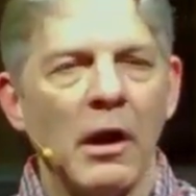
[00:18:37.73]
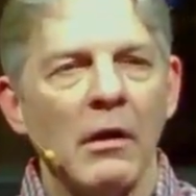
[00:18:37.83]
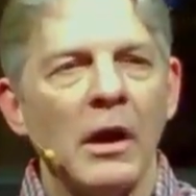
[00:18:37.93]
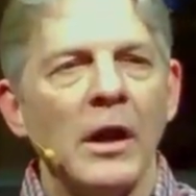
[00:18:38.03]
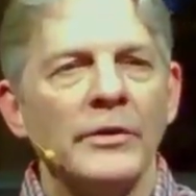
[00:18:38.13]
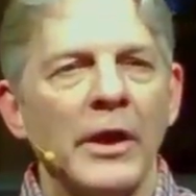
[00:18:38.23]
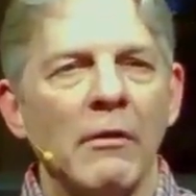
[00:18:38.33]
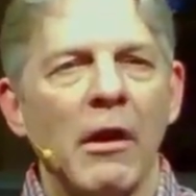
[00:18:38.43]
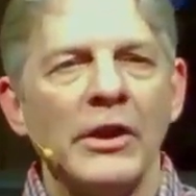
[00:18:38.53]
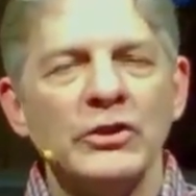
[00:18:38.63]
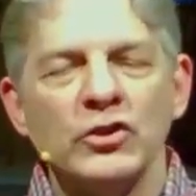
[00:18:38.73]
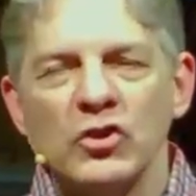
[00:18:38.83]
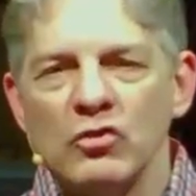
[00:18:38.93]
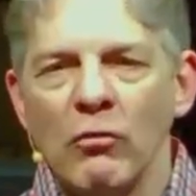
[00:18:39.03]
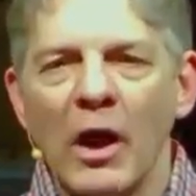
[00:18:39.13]
There are, there
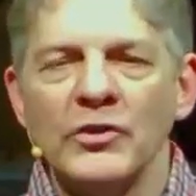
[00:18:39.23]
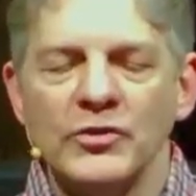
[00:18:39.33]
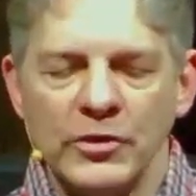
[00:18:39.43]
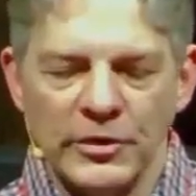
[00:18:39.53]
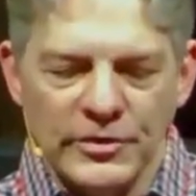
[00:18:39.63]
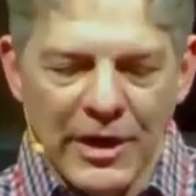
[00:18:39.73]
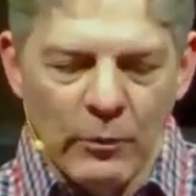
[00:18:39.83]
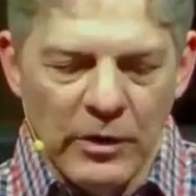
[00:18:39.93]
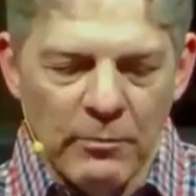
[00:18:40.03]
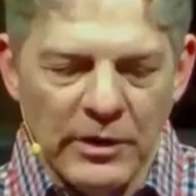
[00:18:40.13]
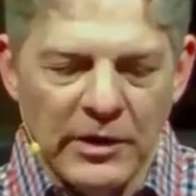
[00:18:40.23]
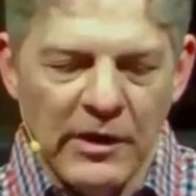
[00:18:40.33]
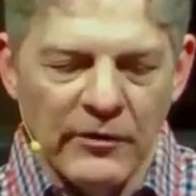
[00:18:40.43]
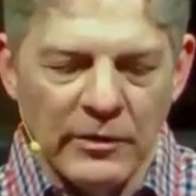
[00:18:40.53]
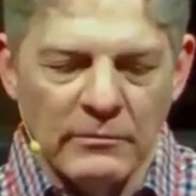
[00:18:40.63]
are instructions that
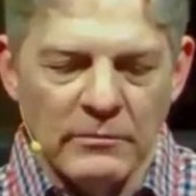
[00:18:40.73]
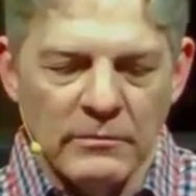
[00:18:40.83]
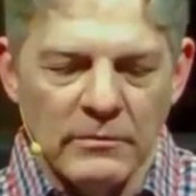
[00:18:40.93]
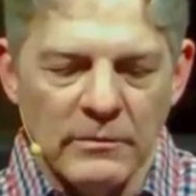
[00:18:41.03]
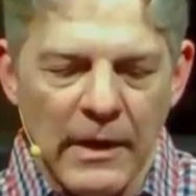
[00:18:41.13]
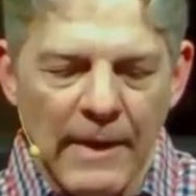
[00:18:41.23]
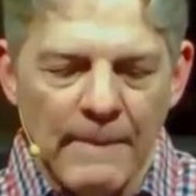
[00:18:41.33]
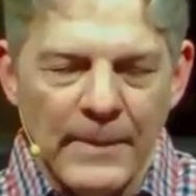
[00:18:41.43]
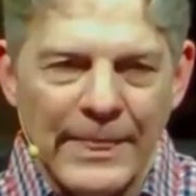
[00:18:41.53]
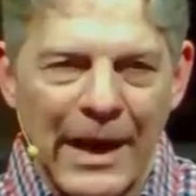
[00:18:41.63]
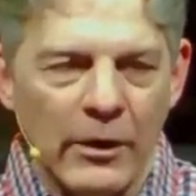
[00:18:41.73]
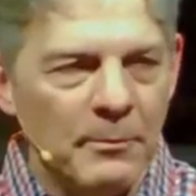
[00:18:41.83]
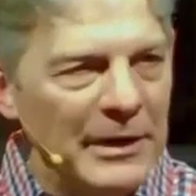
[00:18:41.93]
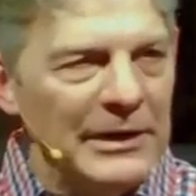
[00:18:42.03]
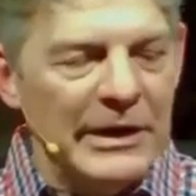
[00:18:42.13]
we've been given.
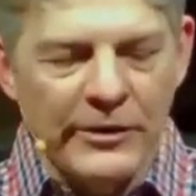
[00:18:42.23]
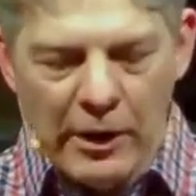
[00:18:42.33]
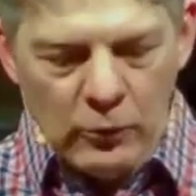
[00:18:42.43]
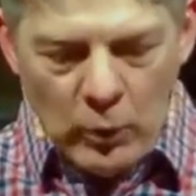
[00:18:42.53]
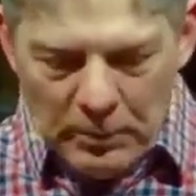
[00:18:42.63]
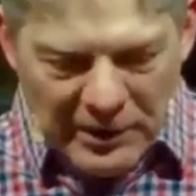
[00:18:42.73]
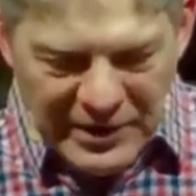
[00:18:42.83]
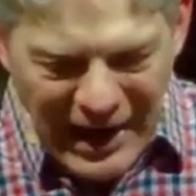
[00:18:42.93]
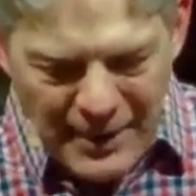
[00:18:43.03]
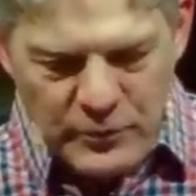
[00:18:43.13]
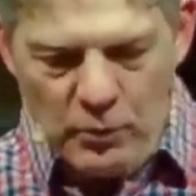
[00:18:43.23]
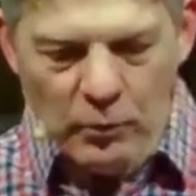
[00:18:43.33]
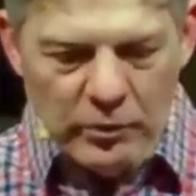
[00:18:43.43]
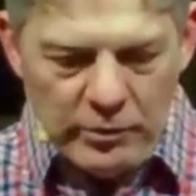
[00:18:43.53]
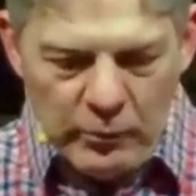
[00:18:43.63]
Now, admittedly, there will be
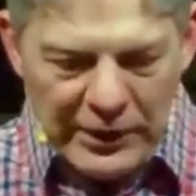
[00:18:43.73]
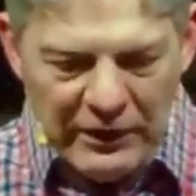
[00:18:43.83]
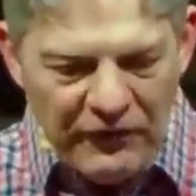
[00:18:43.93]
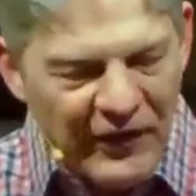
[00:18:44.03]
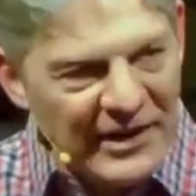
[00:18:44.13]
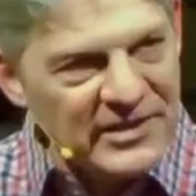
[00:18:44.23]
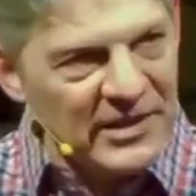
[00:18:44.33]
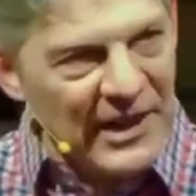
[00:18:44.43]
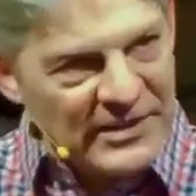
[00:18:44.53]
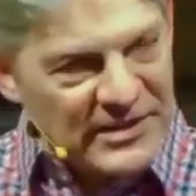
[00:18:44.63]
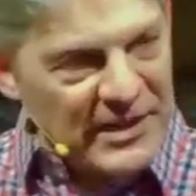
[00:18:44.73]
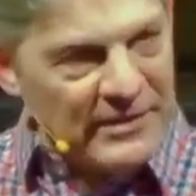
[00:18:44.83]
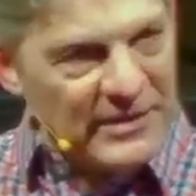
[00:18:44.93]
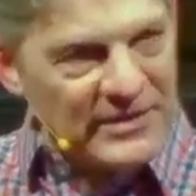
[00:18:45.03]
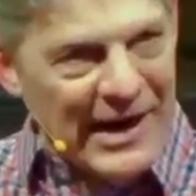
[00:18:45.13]
times when we're, we're going to face
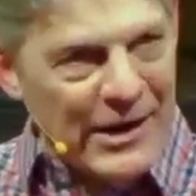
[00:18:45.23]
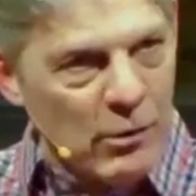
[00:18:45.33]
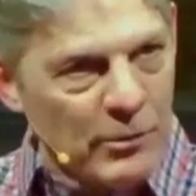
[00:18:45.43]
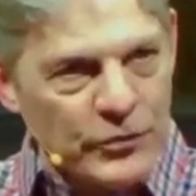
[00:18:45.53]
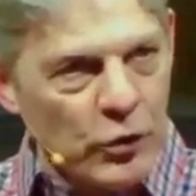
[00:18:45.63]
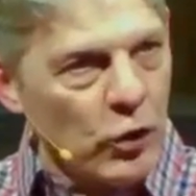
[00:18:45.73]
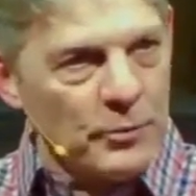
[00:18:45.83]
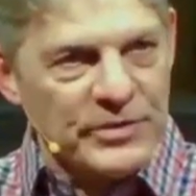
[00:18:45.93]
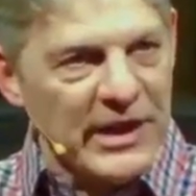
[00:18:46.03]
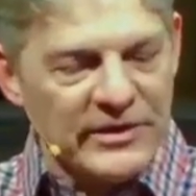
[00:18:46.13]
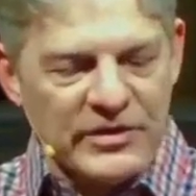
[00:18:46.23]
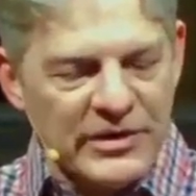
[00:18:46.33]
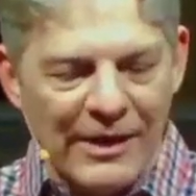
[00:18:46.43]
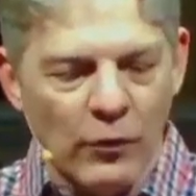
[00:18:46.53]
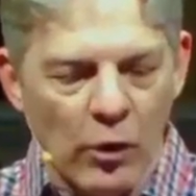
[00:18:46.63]
less than desirable
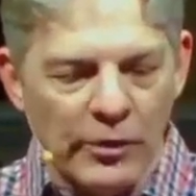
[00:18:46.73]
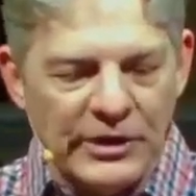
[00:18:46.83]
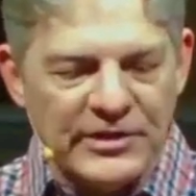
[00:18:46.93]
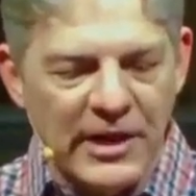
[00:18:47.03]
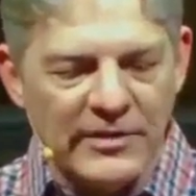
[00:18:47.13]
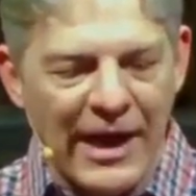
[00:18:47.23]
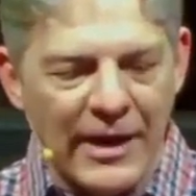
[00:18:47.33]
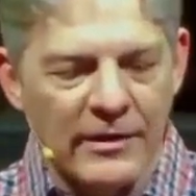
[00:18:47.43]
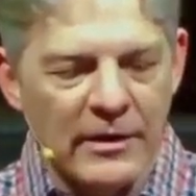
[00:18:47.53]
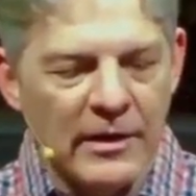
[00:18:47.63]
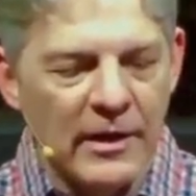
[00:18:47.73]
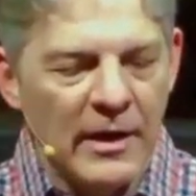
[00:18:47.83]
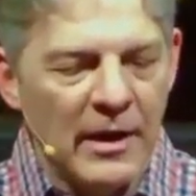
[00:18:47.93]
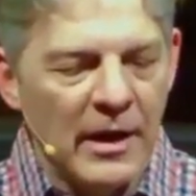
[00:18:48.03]
circumstances. I've already said that.